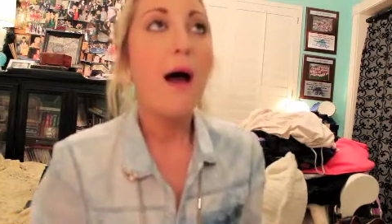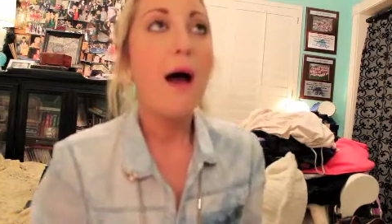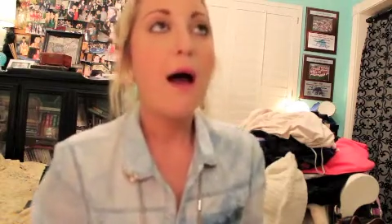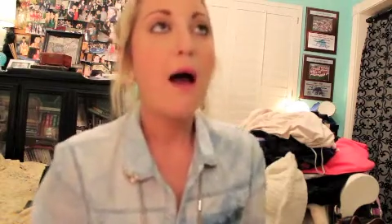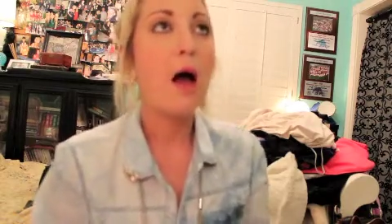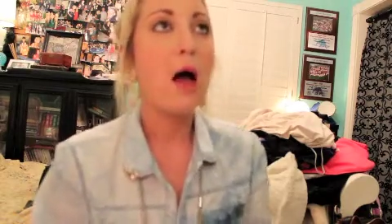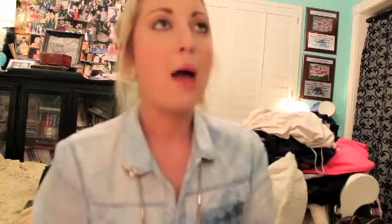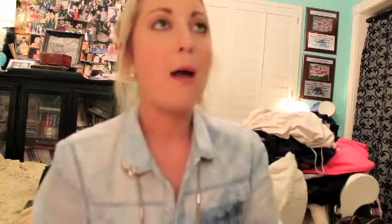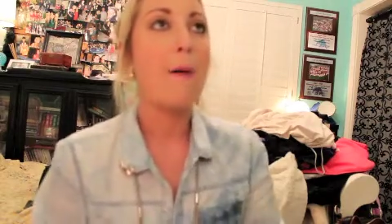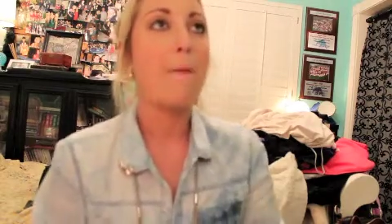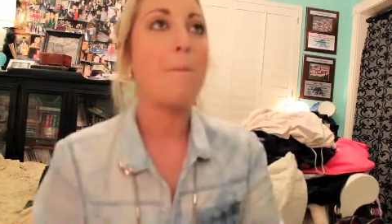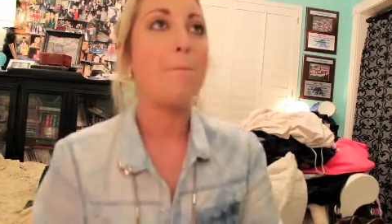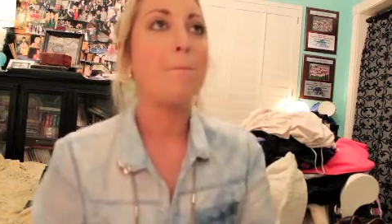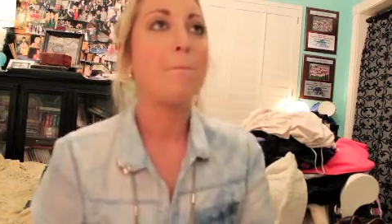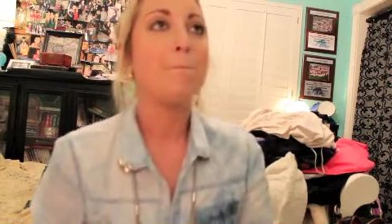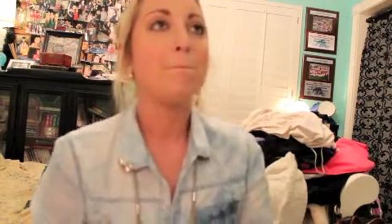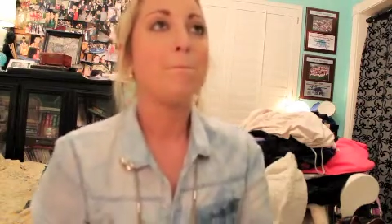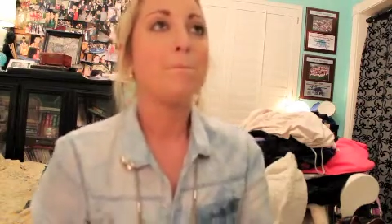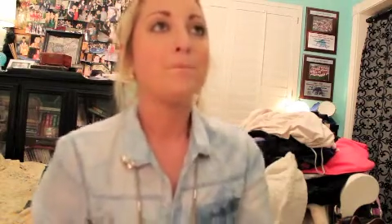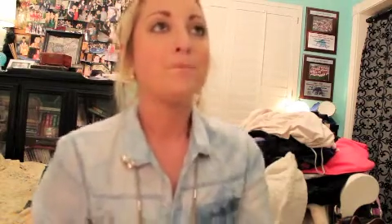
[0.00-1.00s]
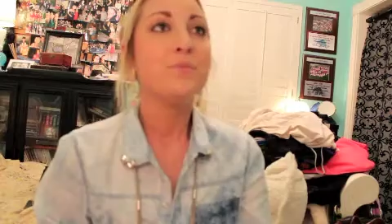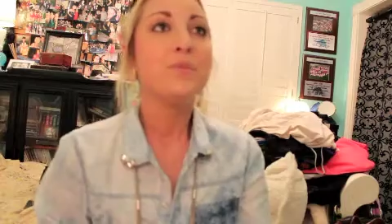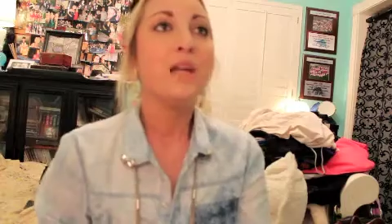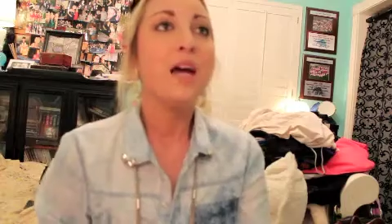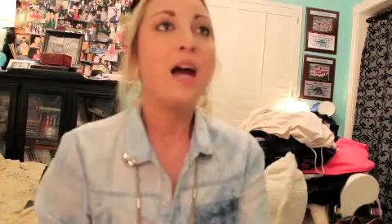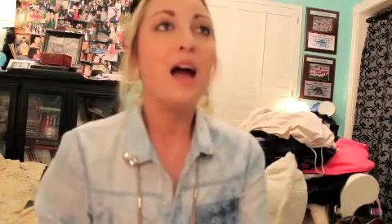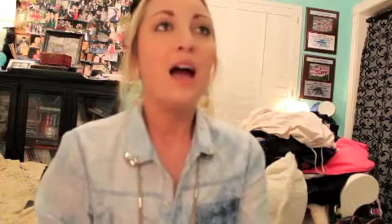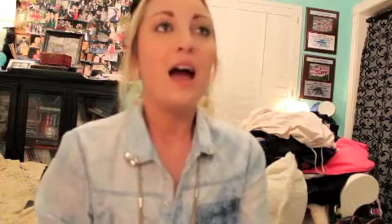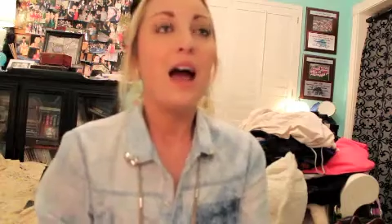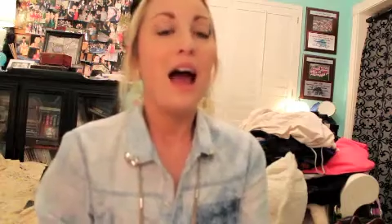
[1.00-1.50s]

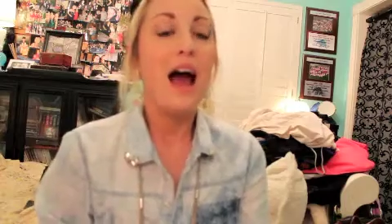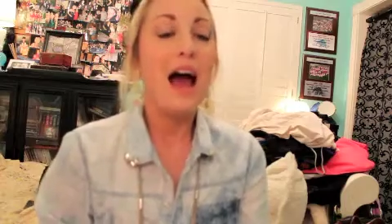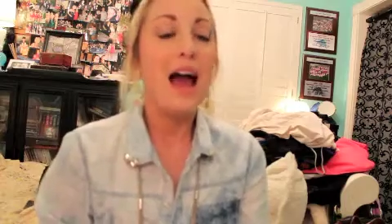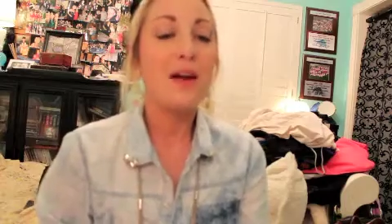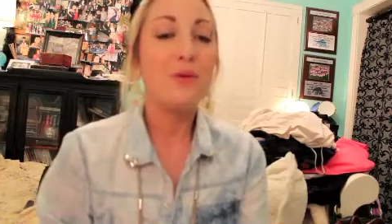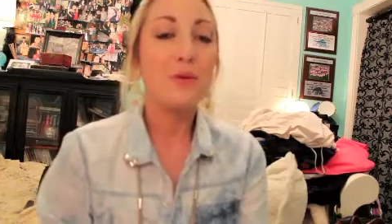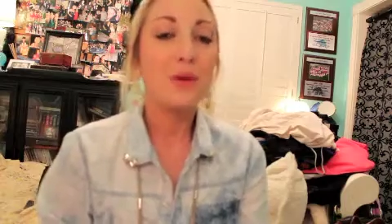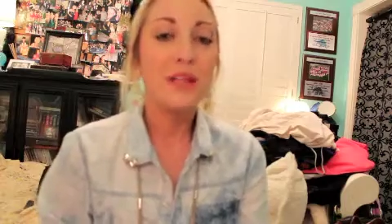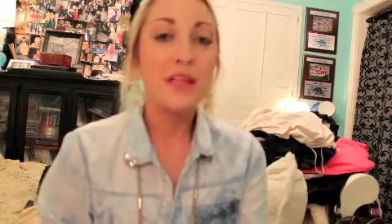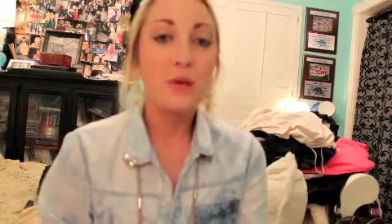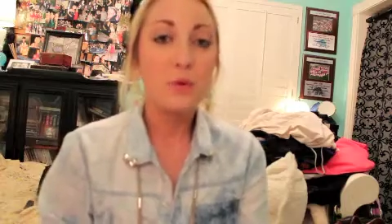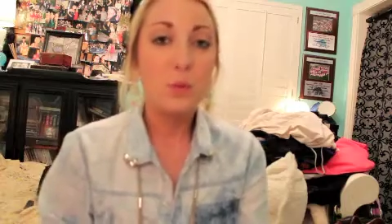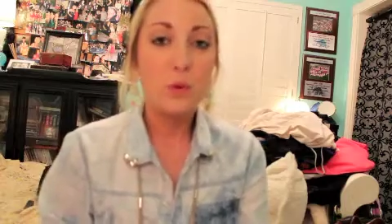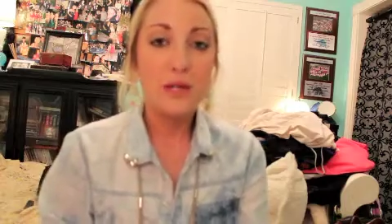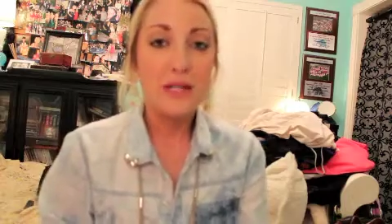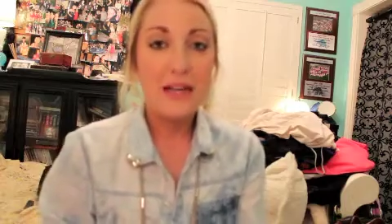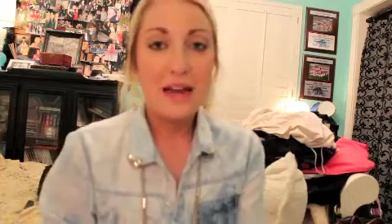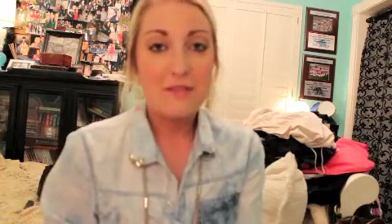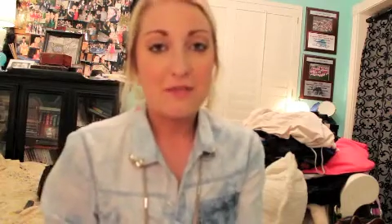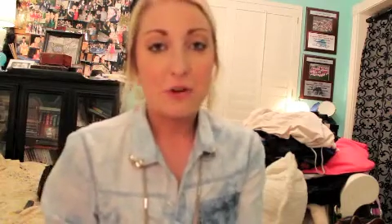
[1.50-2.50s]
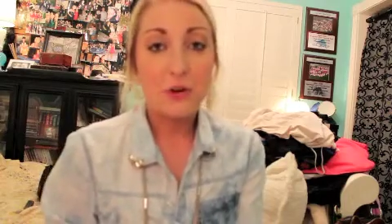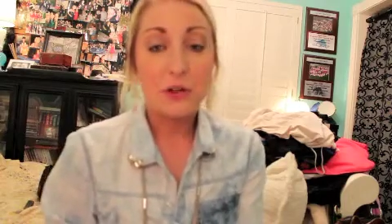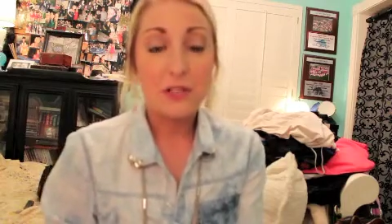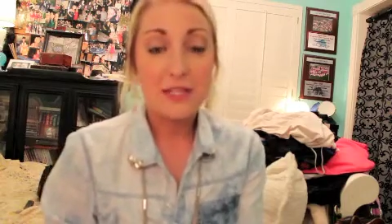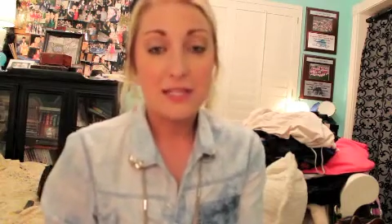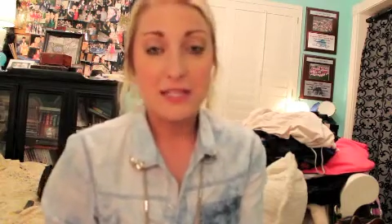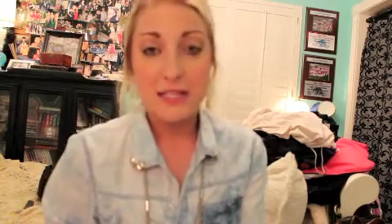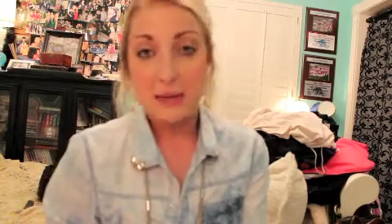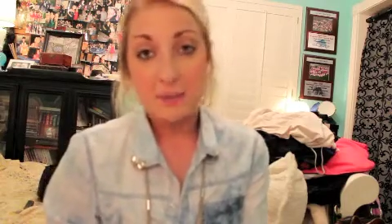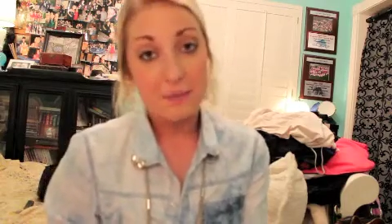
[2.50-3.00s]
I really would never
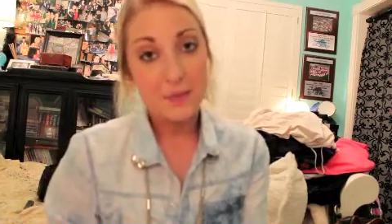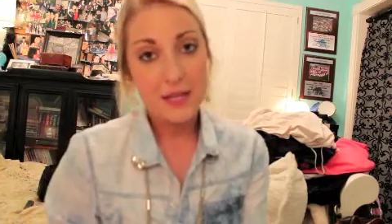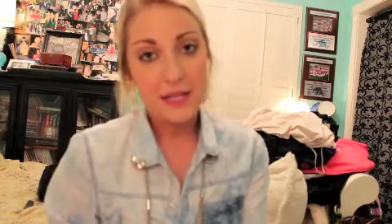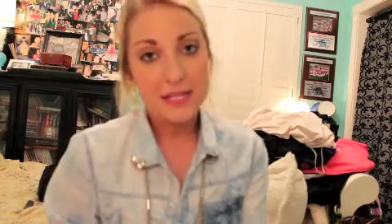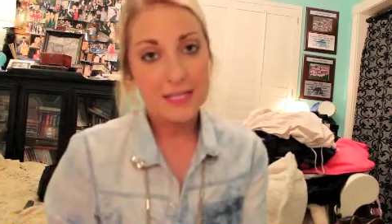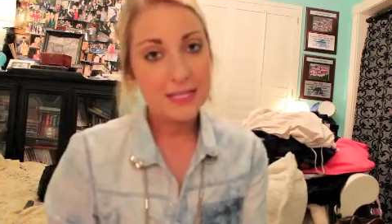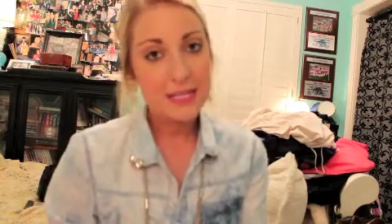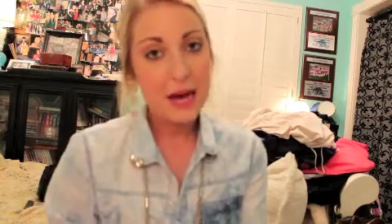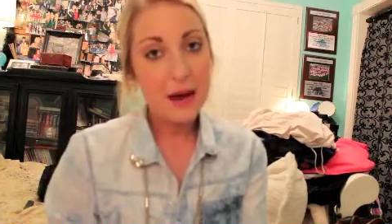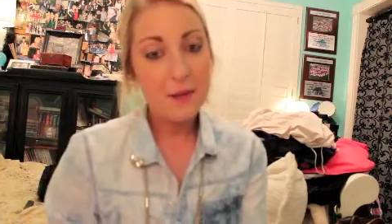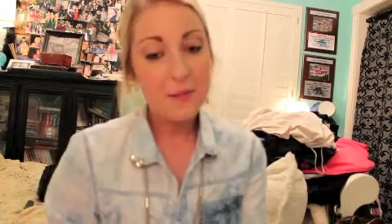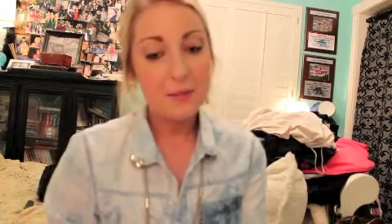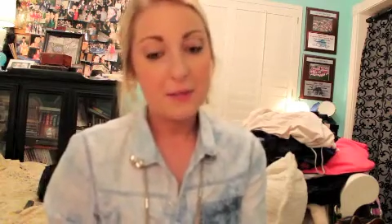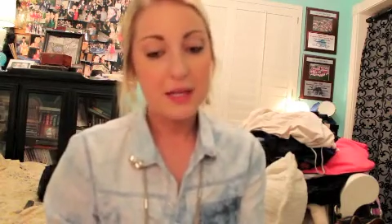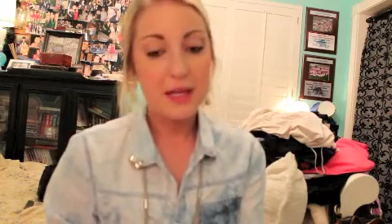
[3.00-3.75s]
skip this step,